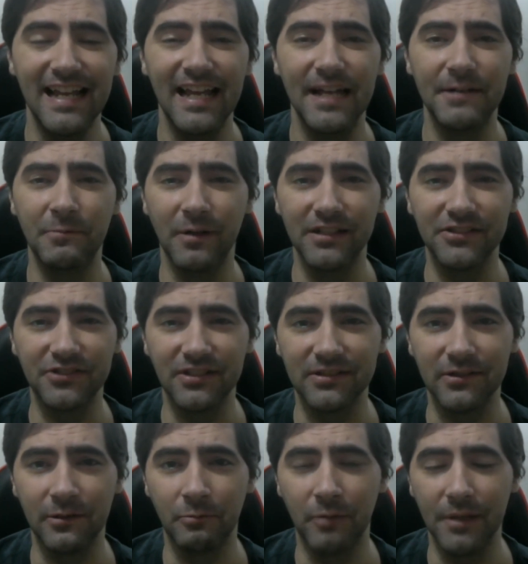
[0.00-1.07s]
It was just
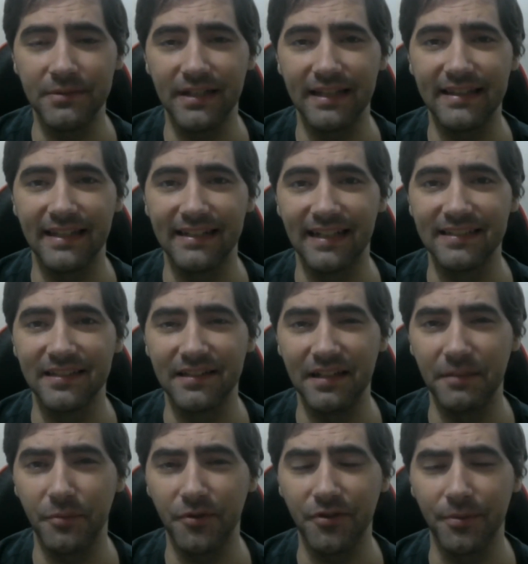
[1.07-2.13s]
a website that I
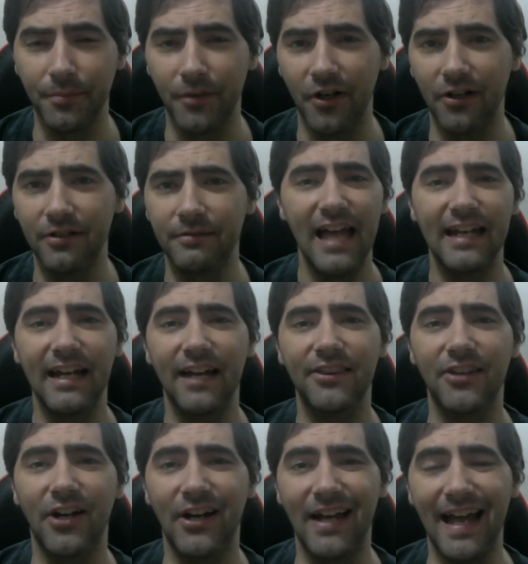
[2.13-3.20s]
stumbled upon, and I
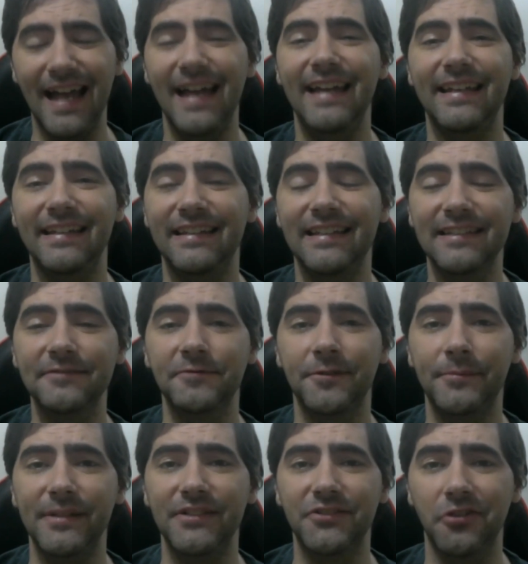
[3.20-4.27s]
thought, hey, this would
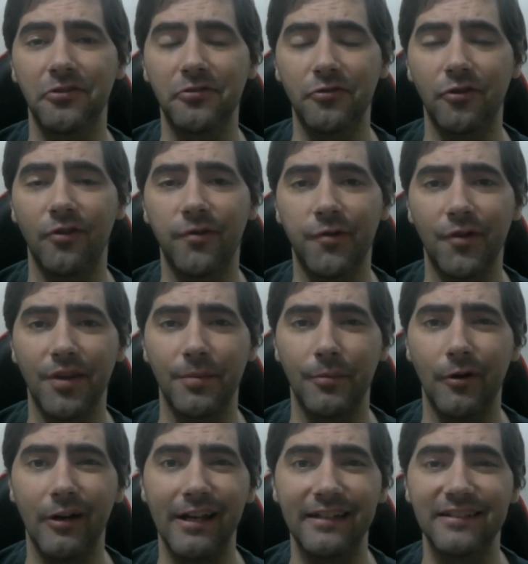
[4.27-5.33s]
be so cool for the
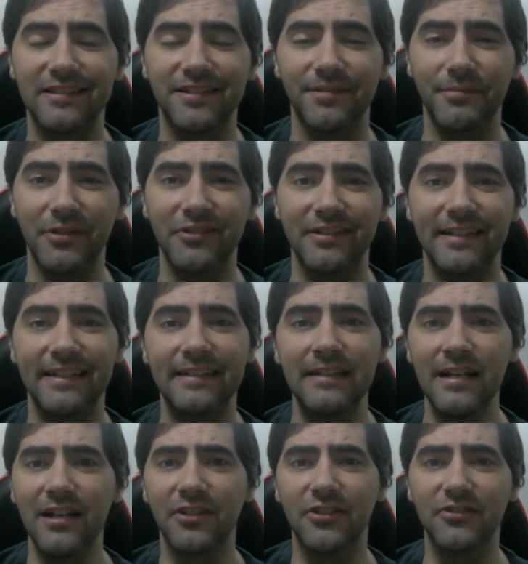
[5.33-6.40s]
Mirandus community
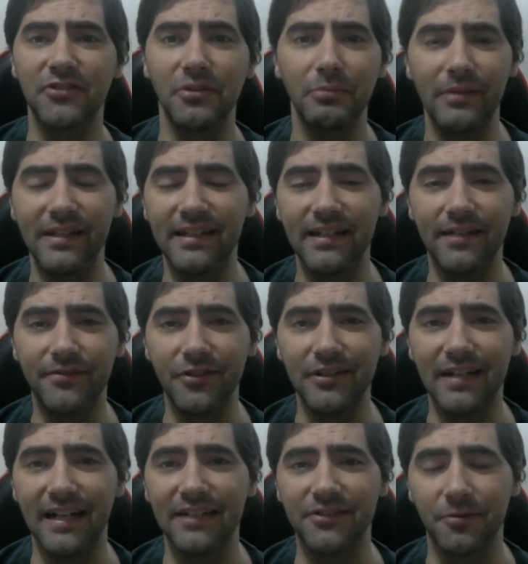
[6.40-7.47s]
because so many of you
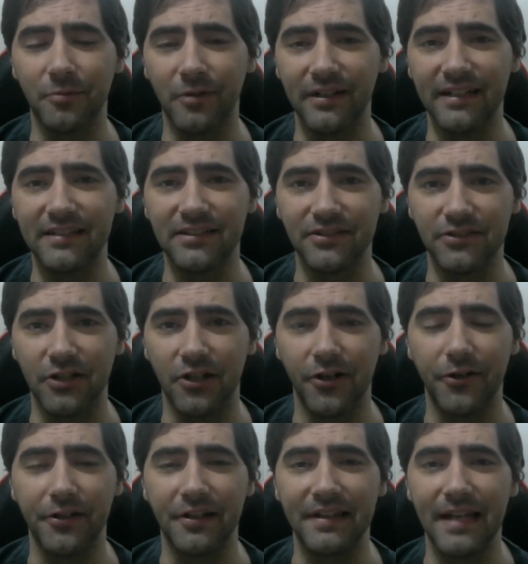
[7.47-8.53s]
guys are wanting to start
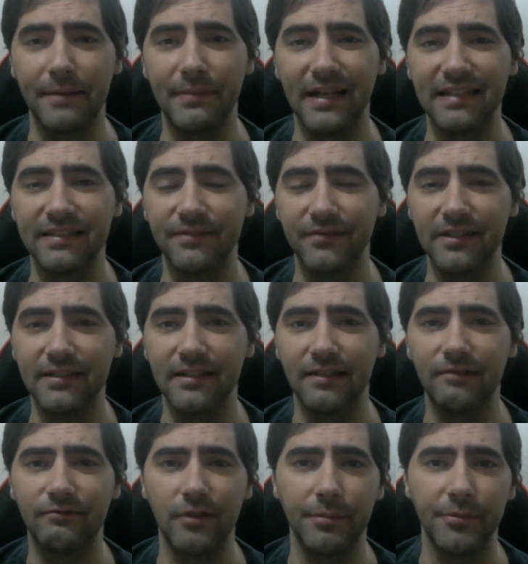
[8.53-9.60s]
earning that passive
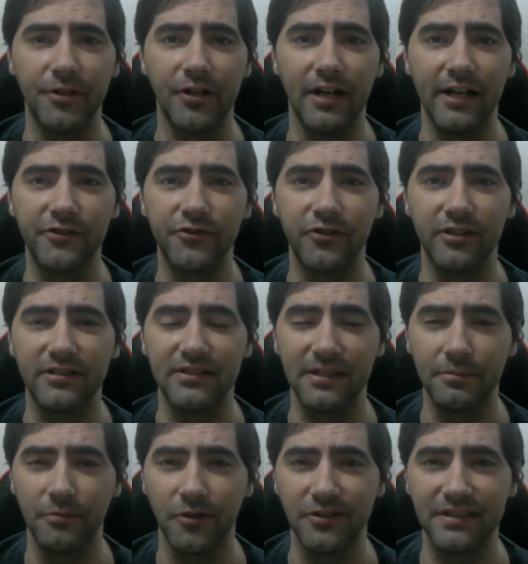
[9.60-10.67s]
income from your extra
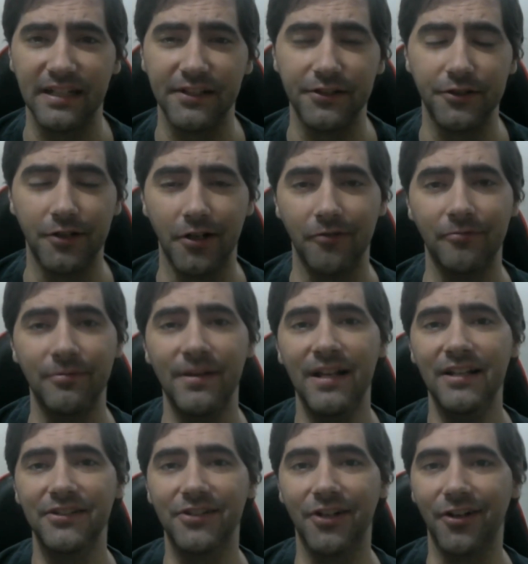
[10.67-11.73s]
exemplars that you own.
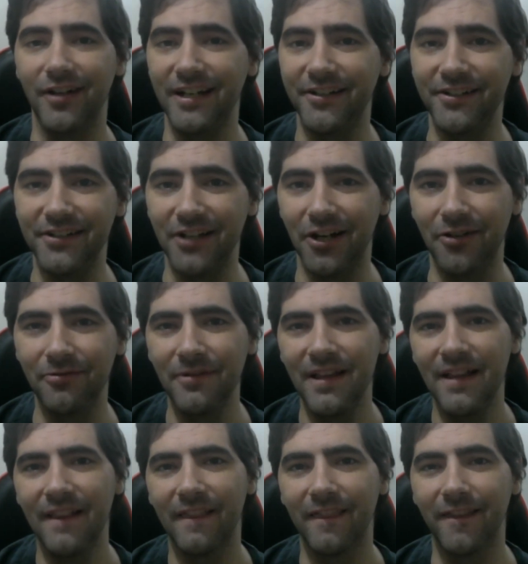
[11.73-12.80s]
So here you go,
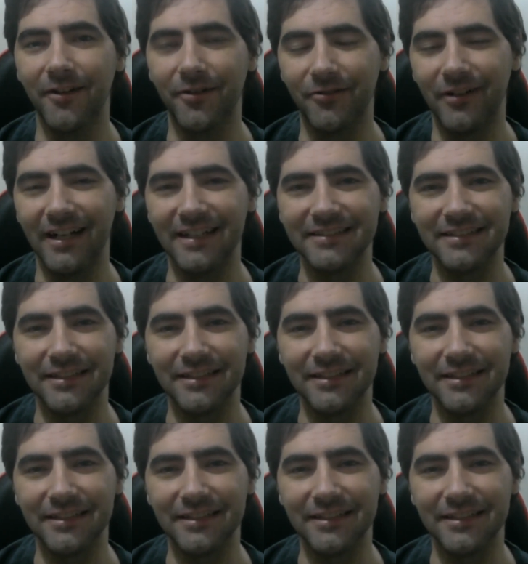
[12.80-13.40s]
LootRush.